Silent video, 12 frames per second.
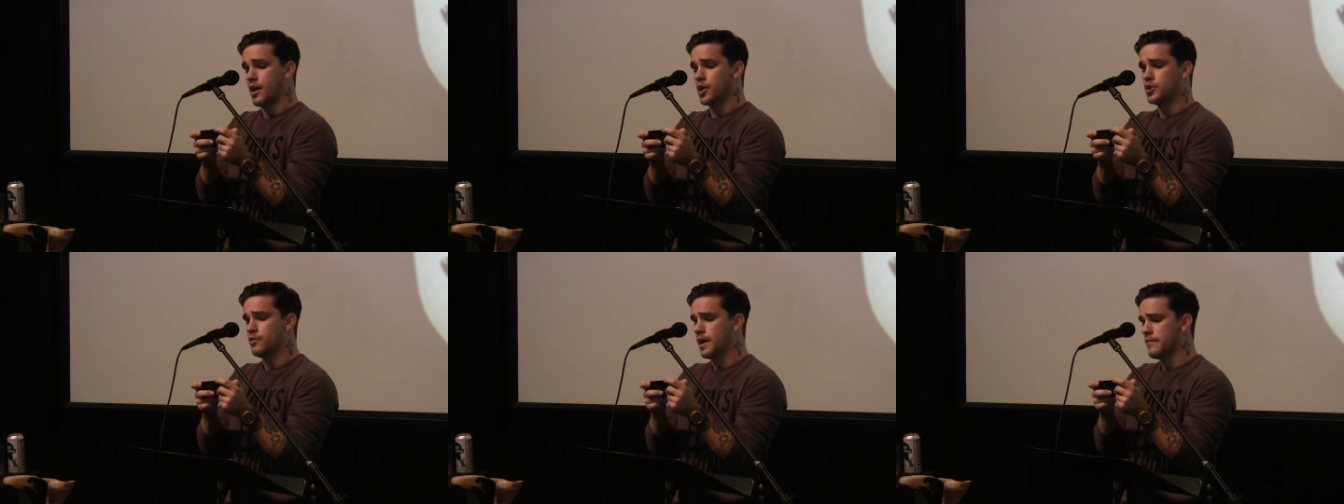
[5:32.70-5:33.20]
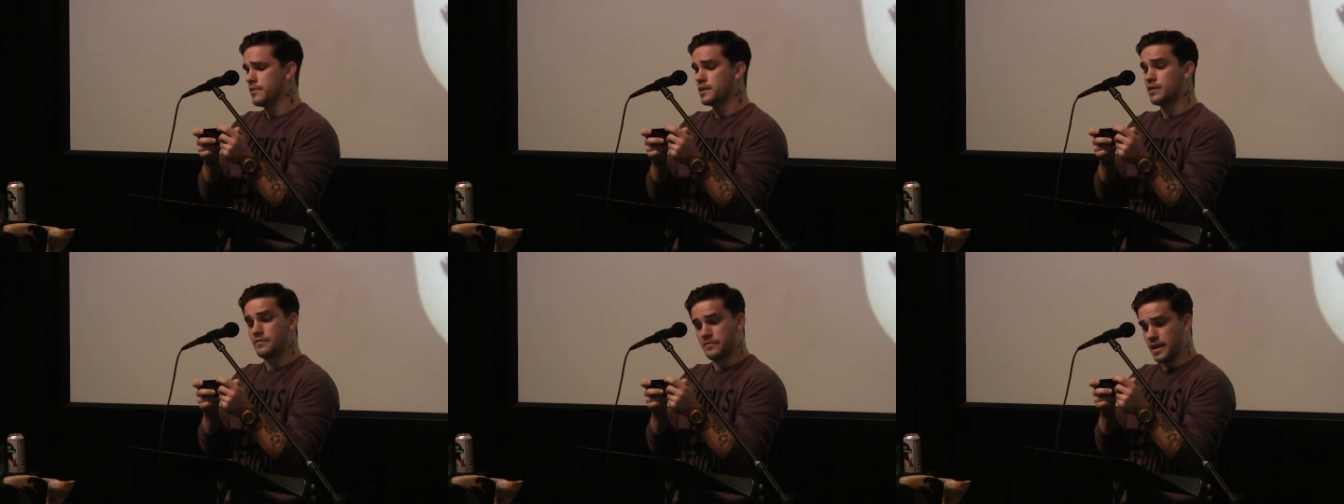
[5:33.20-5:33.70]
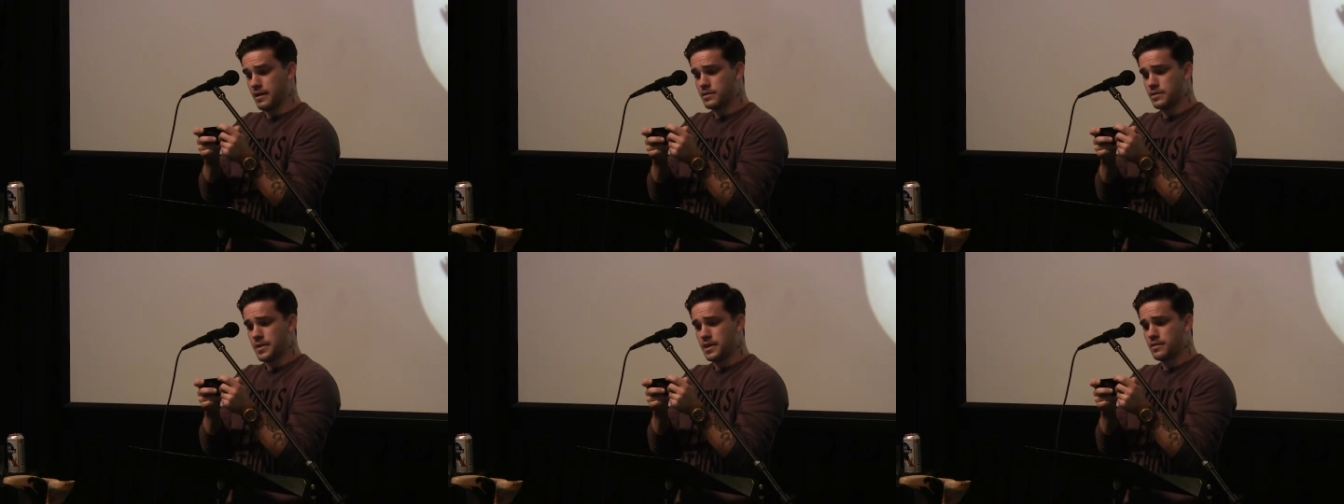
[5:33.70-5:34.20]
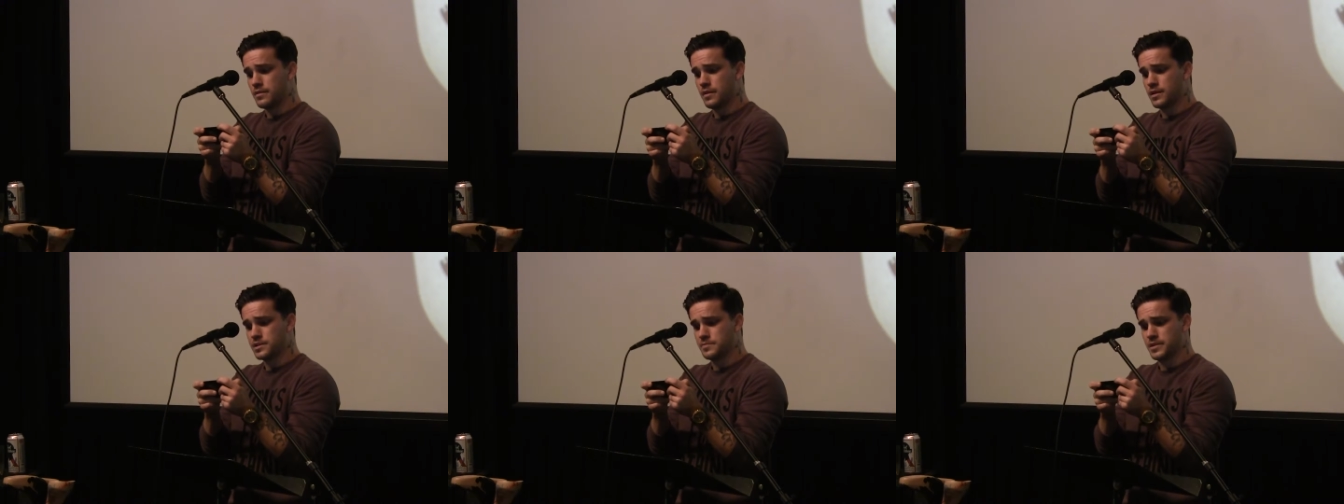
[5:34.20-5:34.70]
Are you having an affair? demanded the
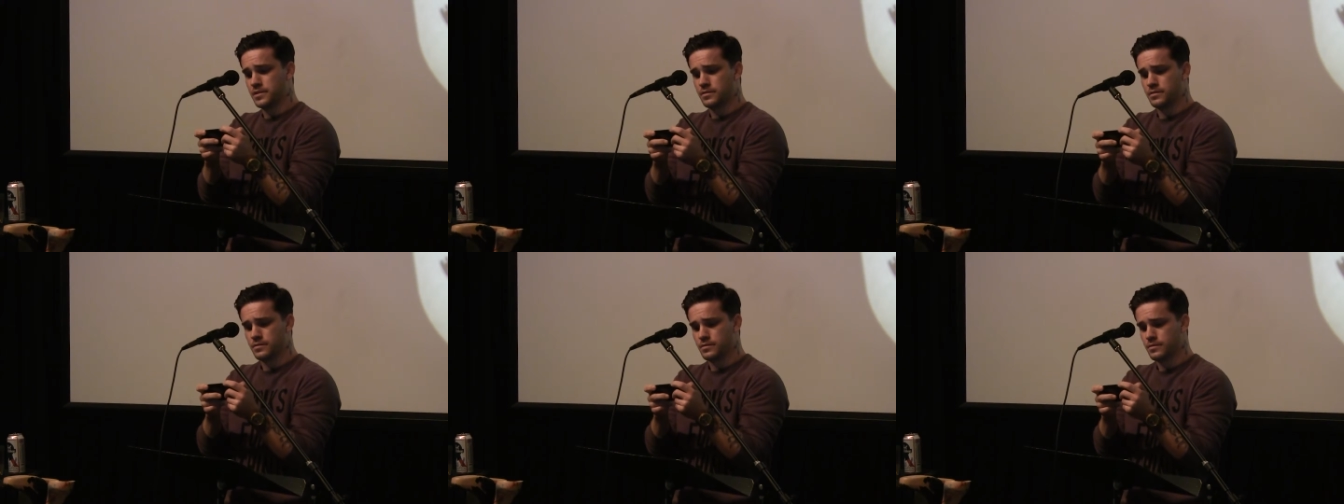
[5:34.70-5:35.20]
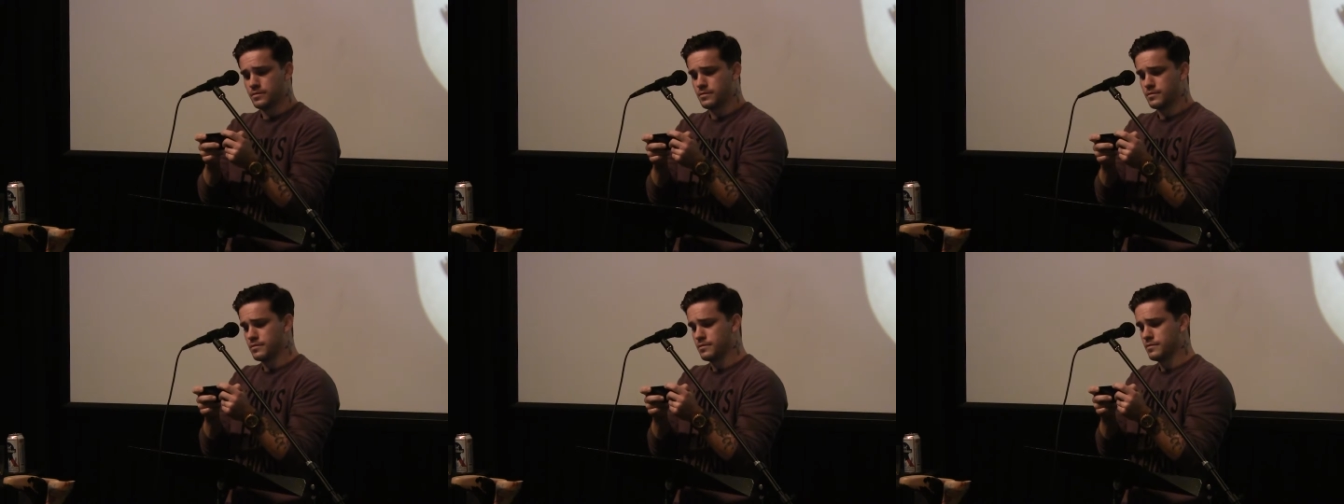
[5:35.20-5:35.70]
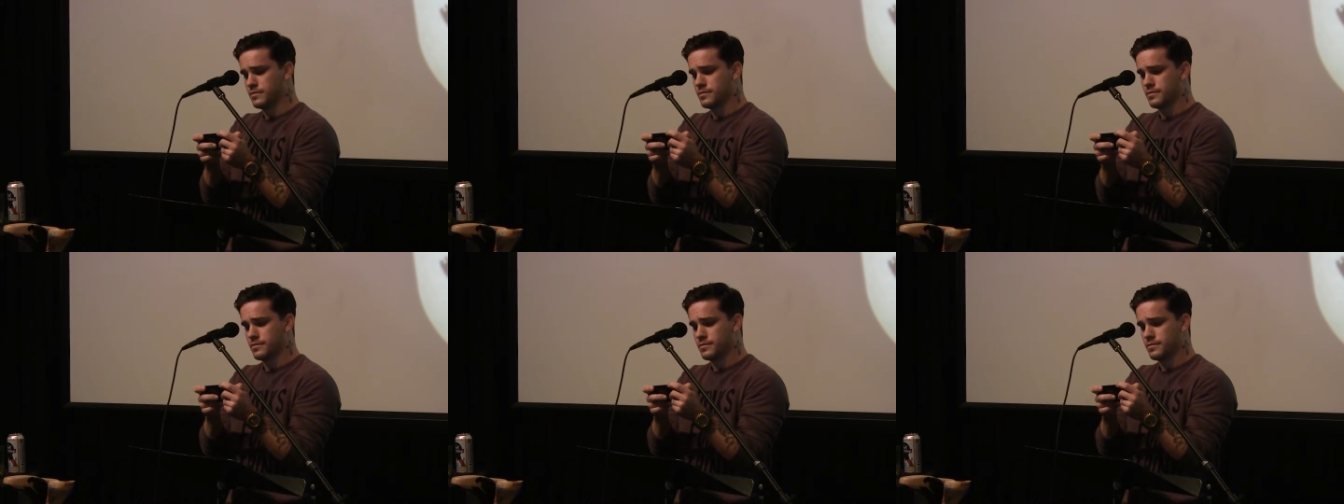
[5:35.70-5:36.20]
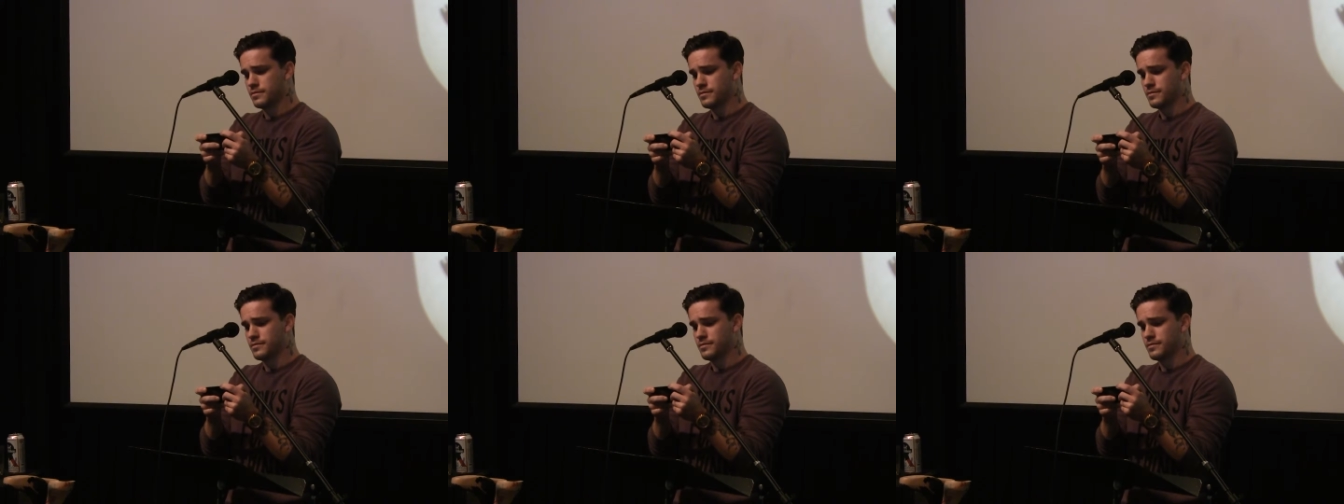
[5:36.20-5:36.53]
husband.